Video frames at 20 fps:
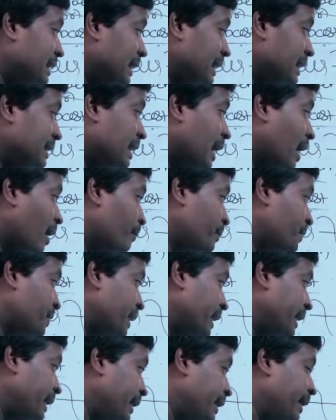is
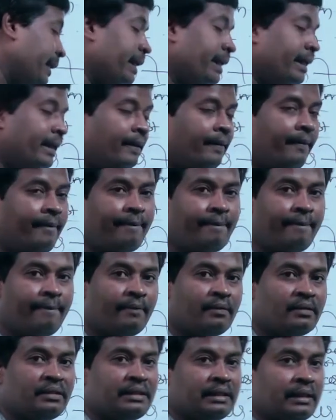absent in
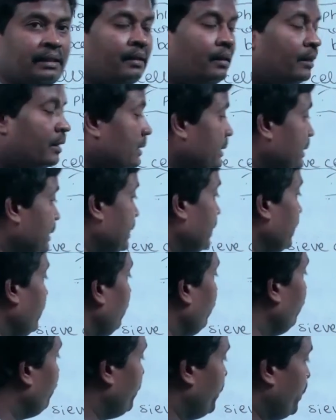
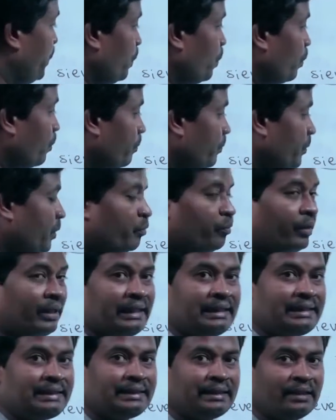sieve tube. What
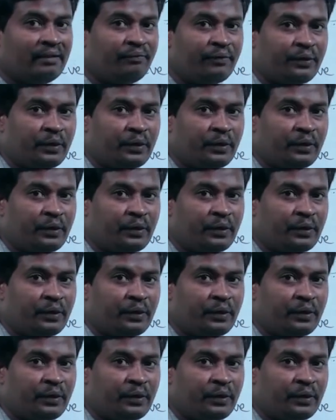is sieve